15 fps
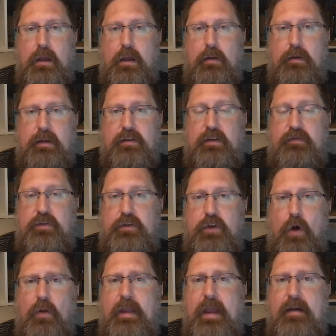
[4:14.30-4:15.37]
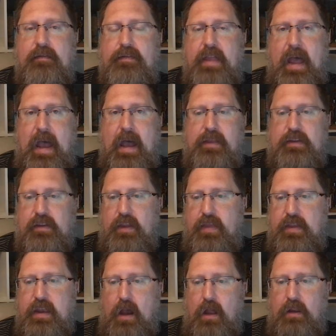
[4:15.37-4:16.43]
Because if you don't have that, then the
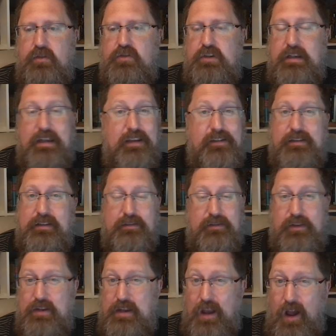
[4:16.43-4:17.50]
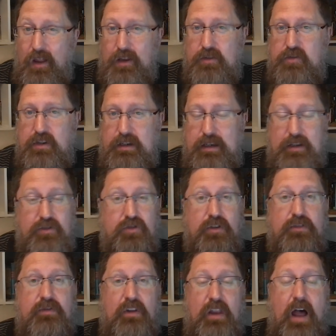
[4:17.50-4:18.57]
theology isn't theology, it's
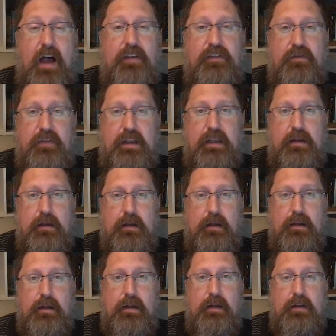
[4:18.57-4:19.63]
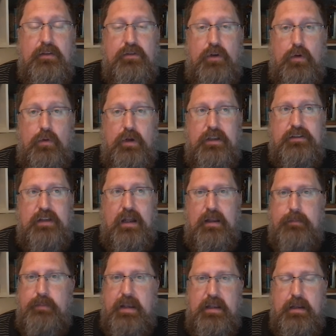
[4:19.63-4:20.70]
just philosophy. So it's kind of
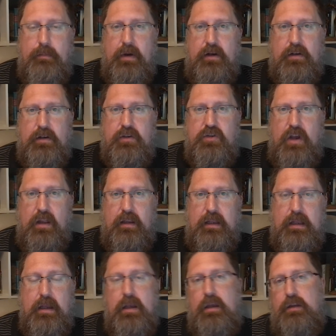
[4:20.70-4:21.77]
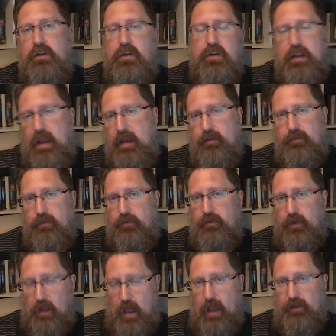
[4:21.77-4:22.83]
like peanut butter and jelly. You can have
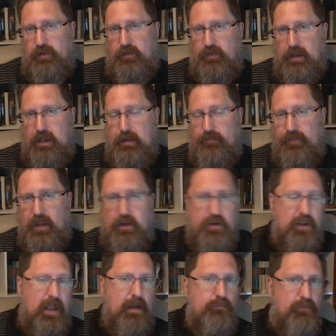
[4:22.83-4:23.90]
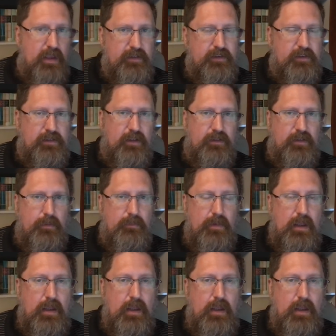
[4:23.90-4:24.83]
philosophy and you can have mysticism,